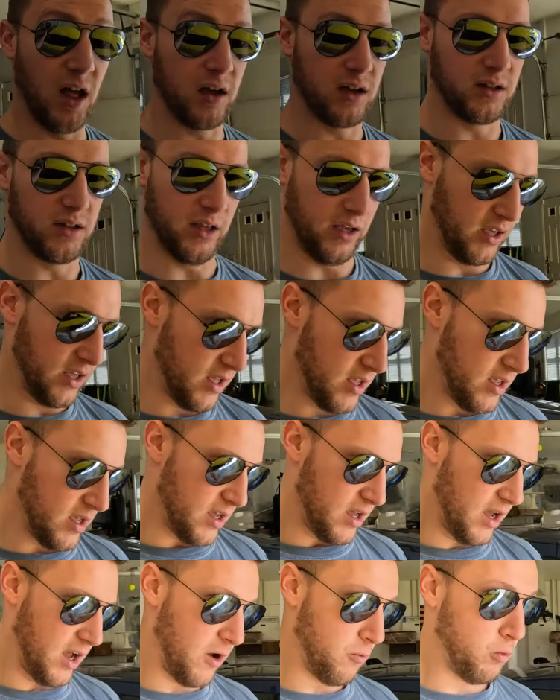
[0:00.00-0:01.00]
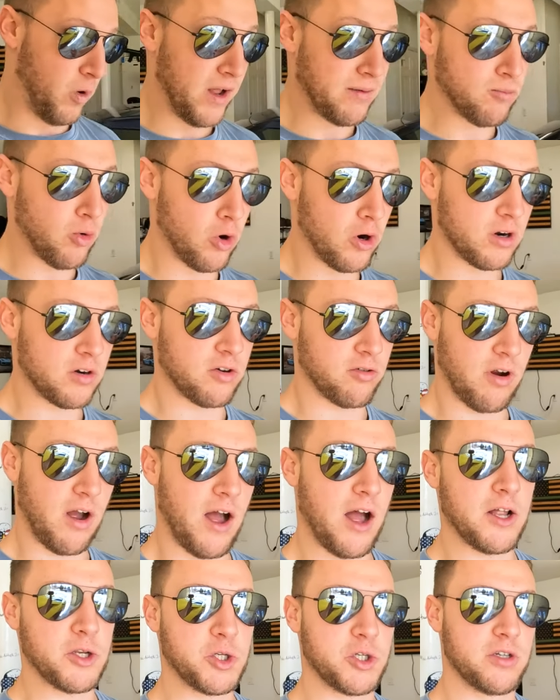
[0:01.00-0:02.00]
luckily. Uh, one more
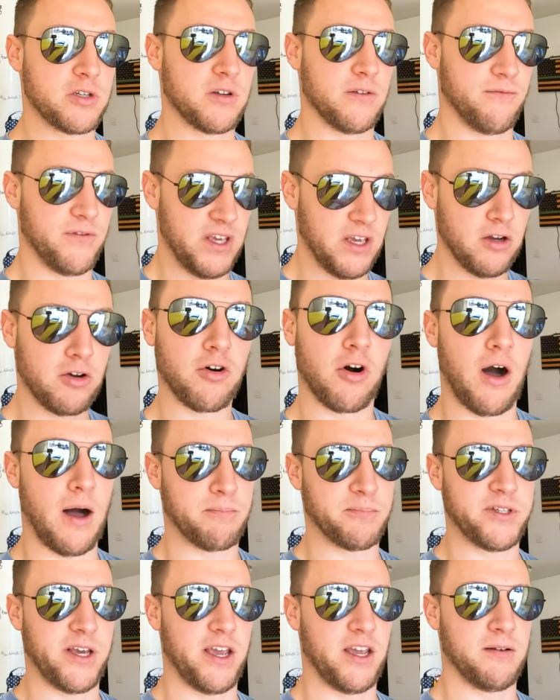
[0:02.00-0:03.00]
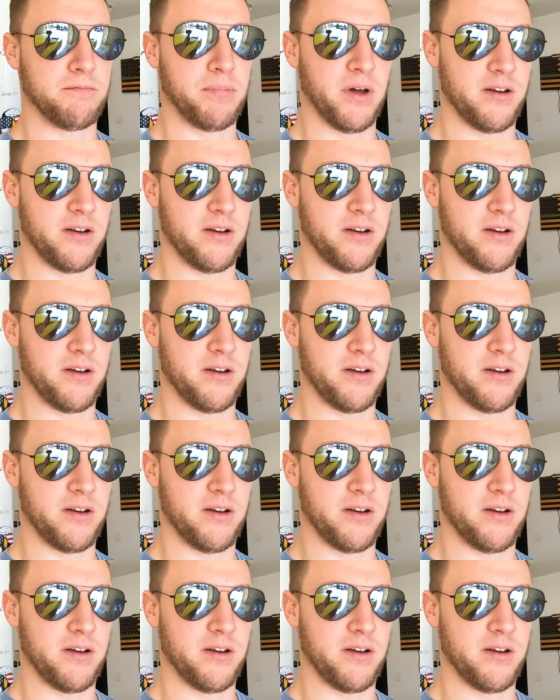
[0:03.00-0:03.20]
garage vehicle update,